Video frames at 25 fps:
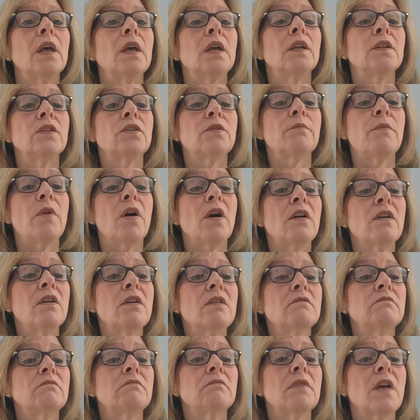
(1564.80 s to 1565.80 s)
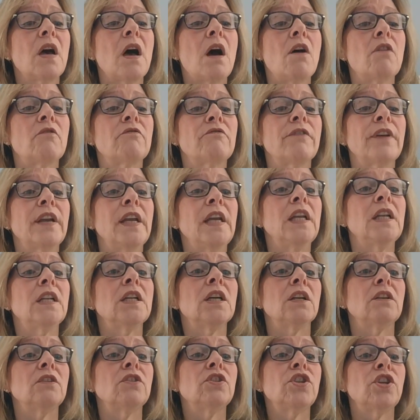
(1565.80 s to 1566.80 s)
Tomorrow, I'll
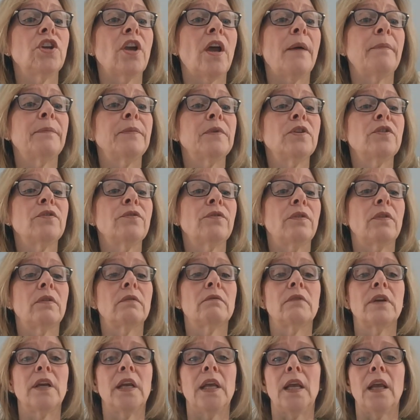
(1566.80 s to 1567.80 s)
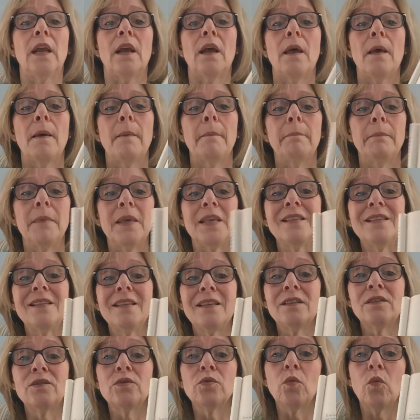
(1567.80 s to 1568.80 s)
read chapter 3,
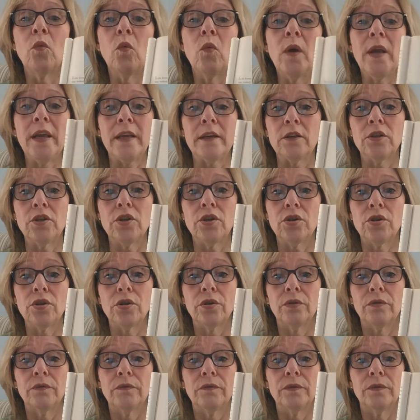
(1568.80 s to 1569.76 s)
Mrs. Witch.